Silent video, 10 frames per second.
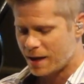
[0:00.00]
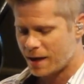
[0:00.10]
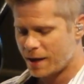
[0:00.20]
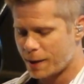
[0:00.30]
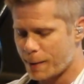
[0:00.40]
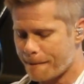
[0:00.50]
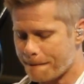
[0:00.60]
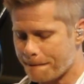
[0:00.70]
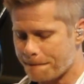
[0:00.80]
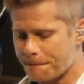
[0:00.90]
And
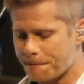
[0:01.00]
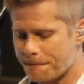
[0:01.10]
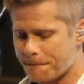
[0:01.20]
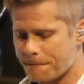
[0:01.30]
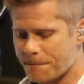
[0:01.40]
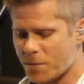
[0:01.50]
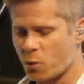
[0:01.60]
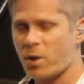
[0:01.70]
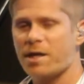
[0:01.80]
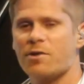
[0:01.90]
the
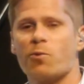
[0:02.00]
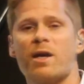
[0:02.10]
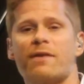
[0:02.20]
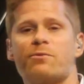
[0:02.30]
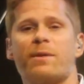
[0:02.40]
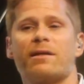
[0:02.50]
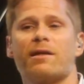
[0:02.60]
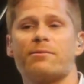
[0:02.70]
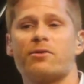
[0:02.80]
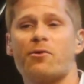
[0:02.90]
wind and the waves picked
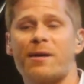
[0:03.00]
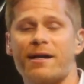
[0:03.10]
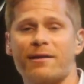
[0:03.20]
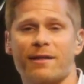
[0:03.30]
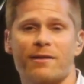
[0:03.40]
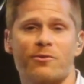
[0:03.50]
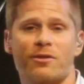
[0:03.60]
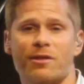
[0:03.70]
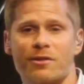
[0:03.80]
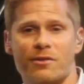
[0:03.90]
up so badly, there was
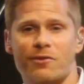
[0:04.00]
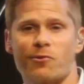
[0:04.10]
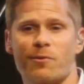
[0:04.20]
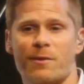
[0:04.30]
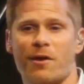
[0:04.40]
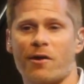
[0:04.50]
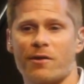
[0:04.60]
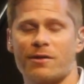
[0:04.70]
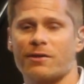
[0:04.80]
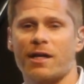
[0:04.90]
such a storm that all the
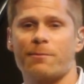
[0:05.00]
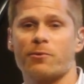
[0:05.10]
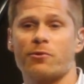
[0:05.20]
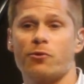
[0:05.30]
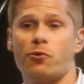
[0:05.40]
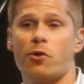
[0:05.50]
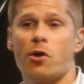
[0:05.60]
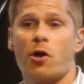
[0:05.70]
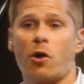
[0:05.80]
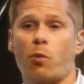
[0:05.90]
disciples who
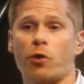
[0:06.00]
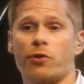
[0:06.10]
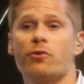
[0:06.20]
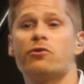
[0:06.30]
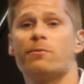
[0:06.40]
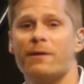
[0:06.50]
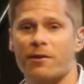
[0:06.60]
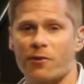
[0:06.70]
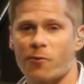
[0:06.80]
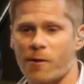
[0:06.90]
were used to being
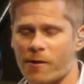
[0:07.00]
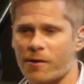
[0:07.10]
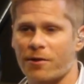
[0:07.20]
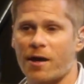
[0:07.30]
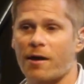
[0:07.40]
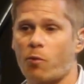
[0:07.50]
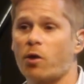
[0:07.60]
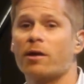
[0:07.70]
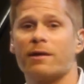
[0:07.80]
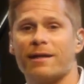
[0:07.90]
on the water thought, we're
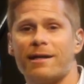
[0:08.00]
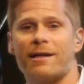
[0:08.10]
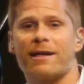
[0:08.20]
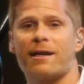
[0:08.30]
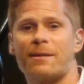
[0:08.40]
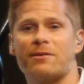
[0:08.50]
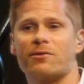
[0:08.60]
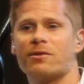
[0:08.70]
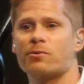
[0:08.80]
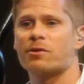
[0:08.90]
going to die. I mean, so
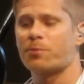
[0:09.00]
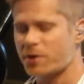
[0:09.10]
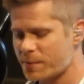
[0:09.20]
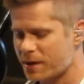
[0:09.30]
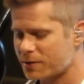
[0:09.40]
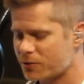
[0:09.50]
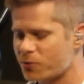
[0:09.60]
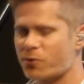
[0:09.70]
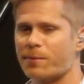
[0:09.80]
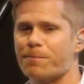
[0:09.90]
this was a pretty bad
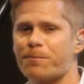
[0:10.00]
storm.